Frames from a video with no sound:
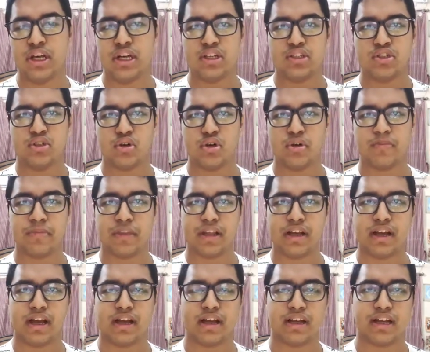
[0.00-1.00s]
So
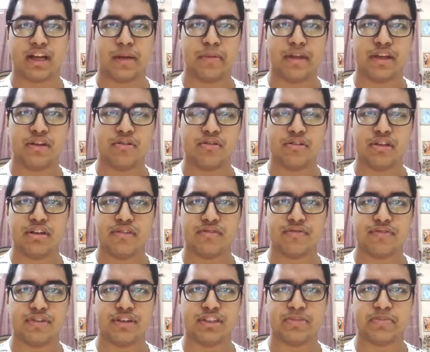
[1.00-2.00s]
coming to the
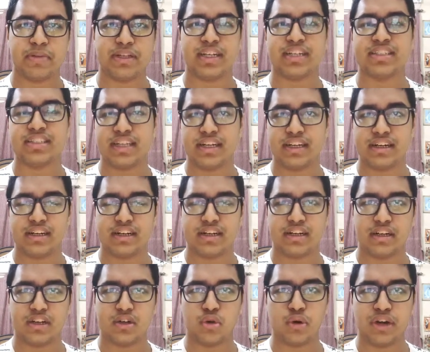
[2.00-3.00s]
first part, that is the
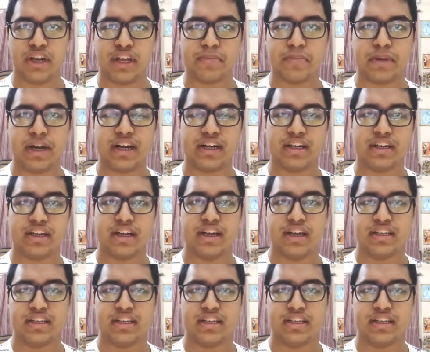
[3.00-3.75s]
coding part.